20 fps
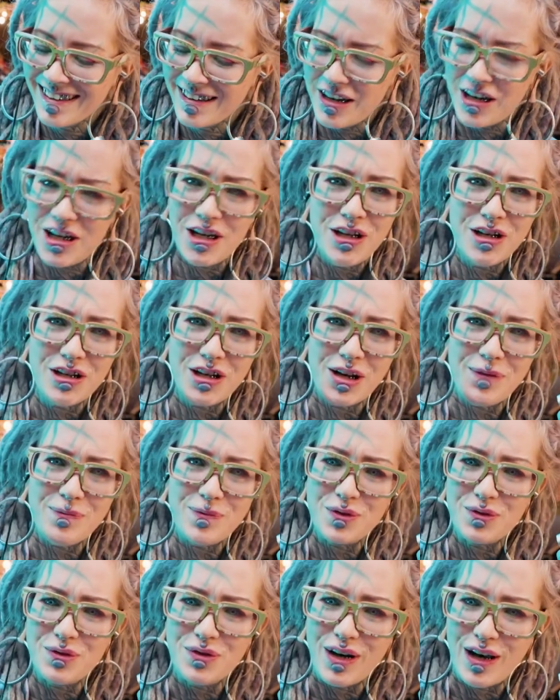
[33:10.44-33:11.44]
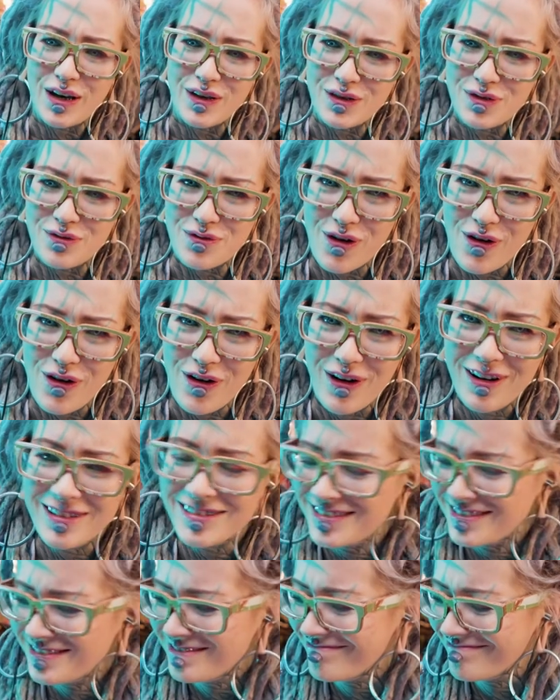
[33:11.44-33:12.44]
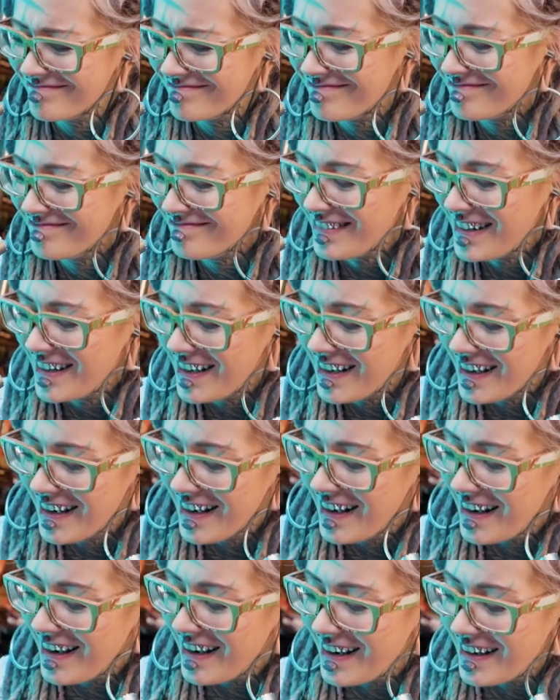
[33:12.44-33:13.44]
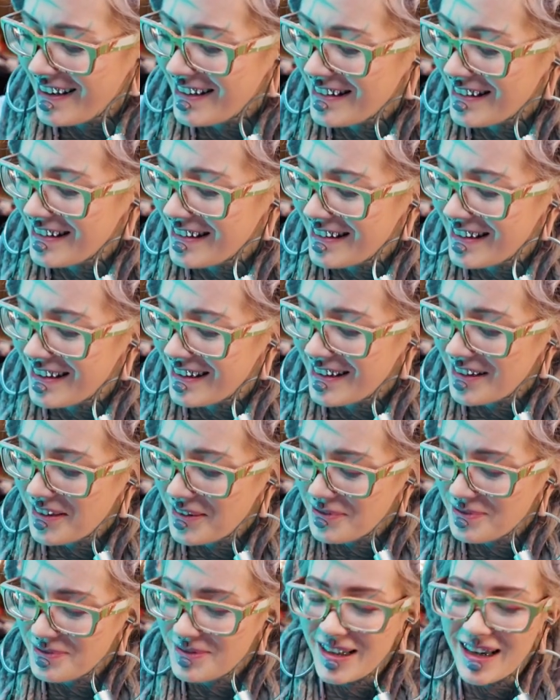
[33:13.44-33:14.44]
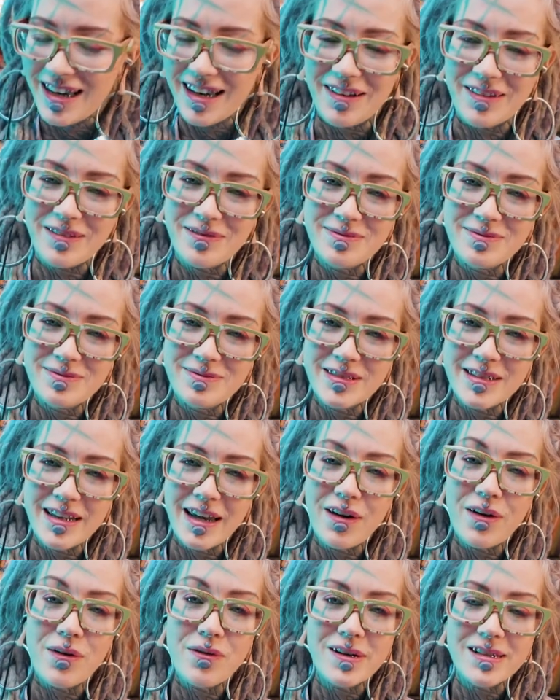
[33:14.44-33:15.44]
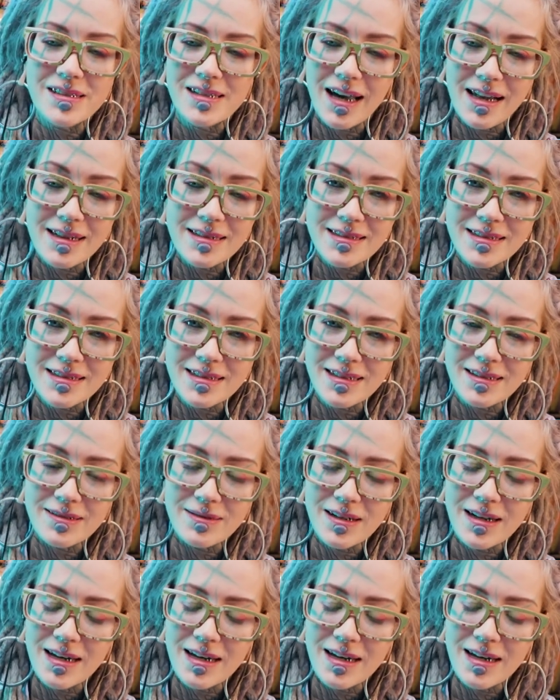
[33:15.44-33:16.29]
Eat them to death raw. And stay always healthy.